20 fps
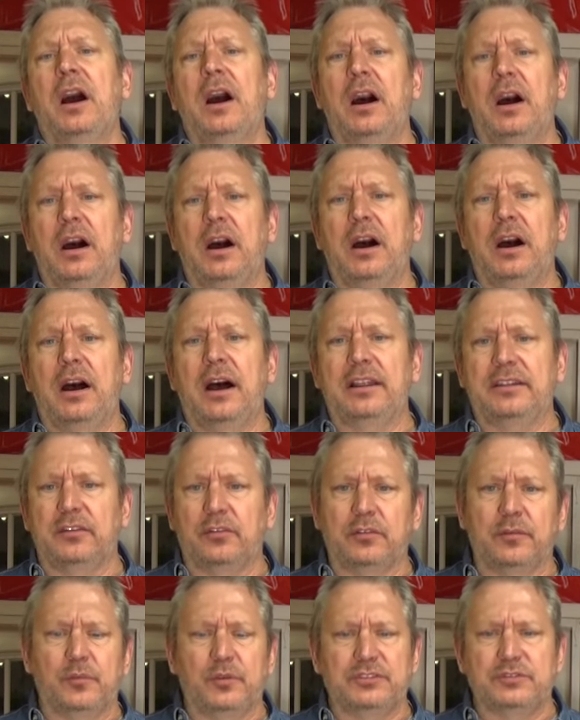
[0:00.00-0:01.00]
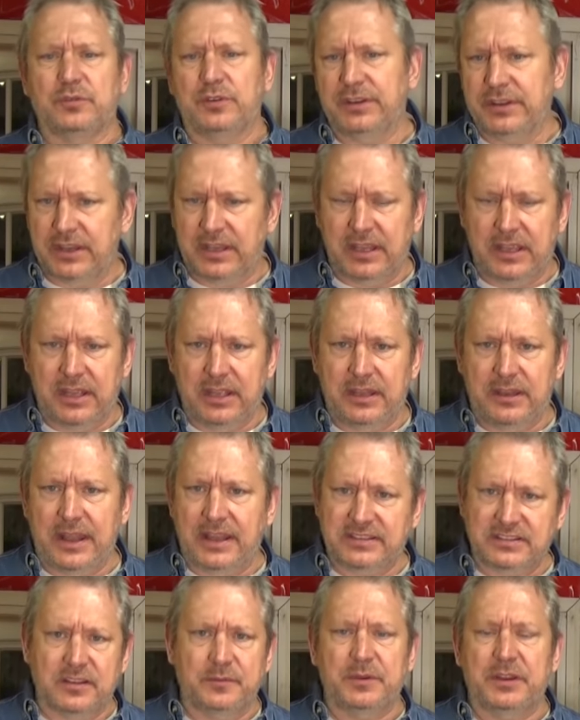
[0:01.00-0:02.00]
I told him which one to get.
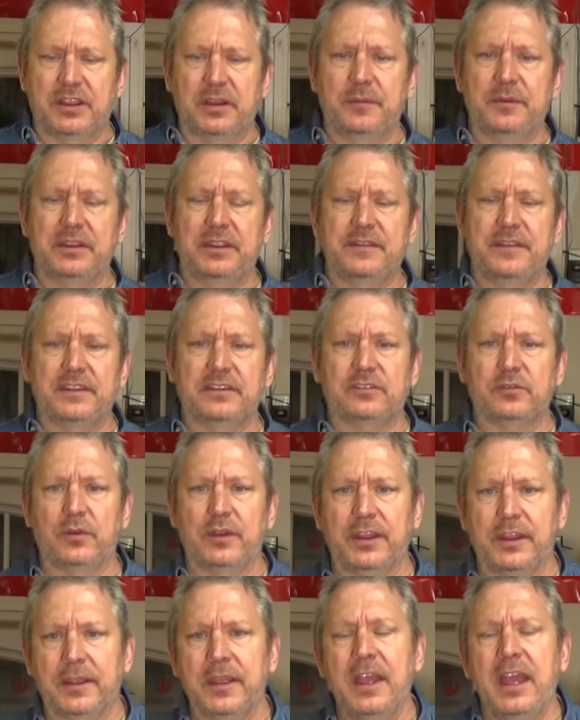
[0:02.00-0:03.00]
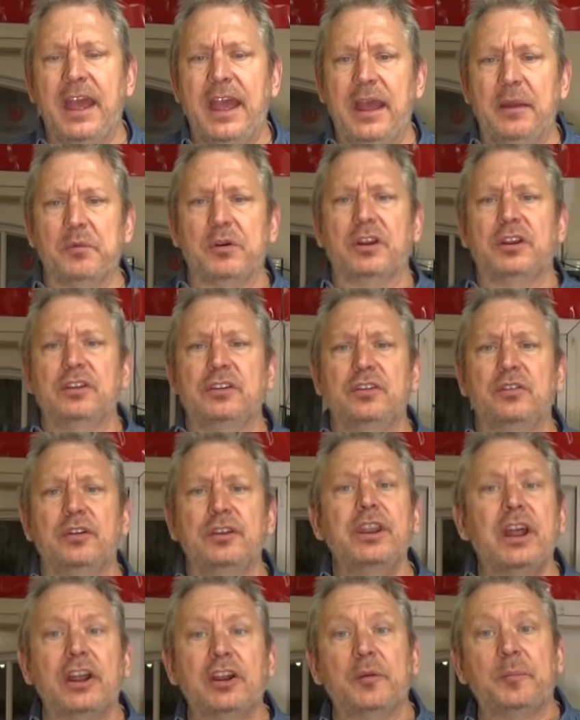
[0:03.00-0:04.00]
That's going to be coming in this week. And we're going to do
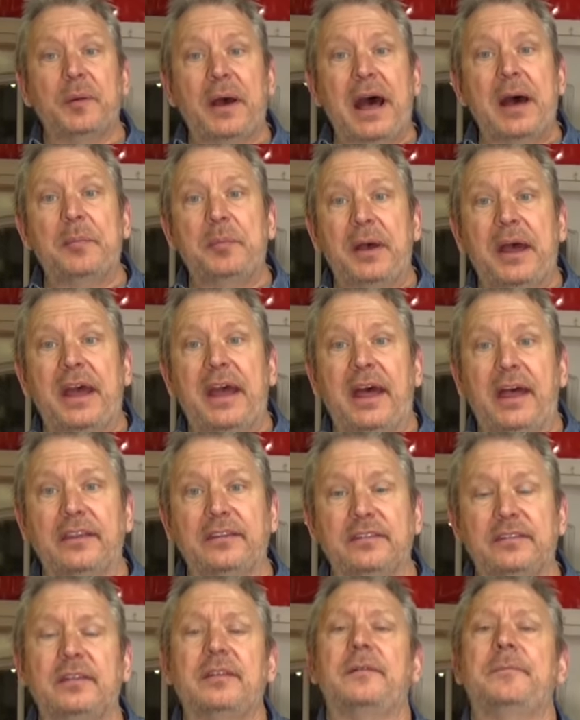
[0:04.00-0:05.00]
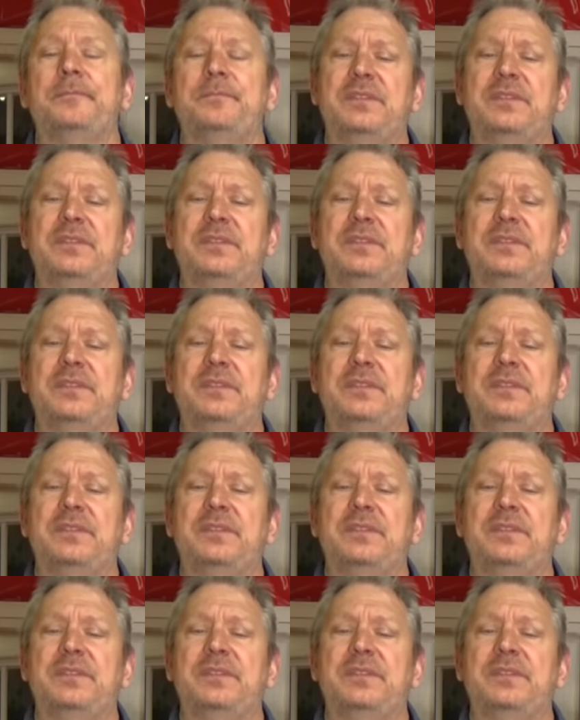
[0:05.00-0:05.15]
a nutter bypass.